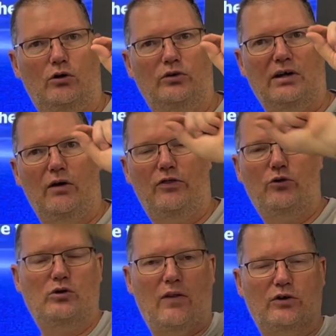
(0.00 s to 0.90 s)
goes out through
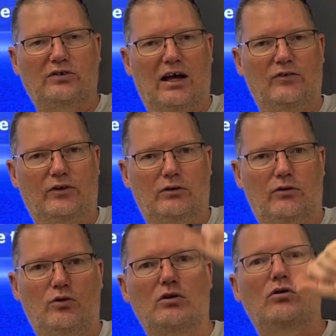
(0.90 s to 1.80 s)
another siphon,
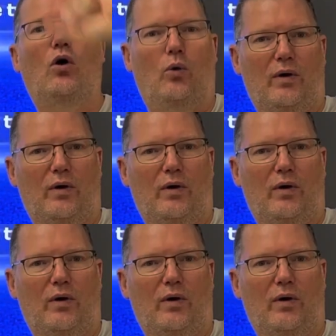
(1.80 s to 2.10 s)
through another hole.